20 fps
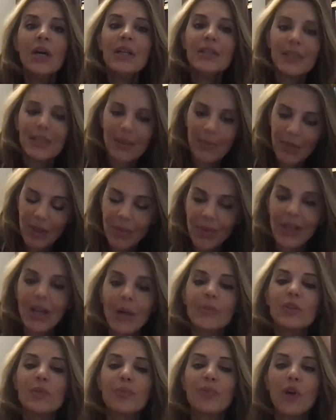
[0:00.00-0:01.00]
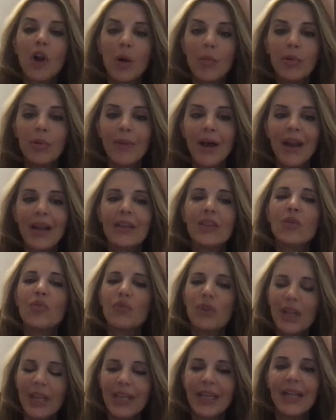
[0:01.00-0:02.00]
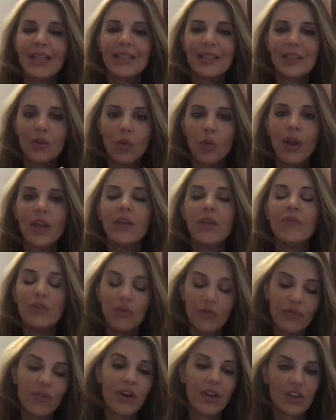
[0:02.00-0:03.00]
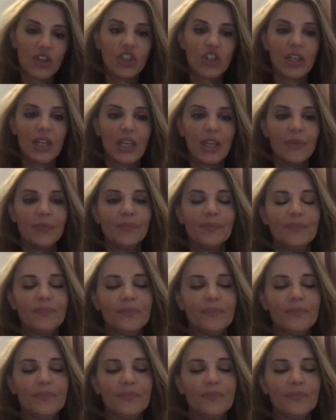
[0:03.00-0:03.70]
to something that becomes problematic, that really gets in the way of you functioning.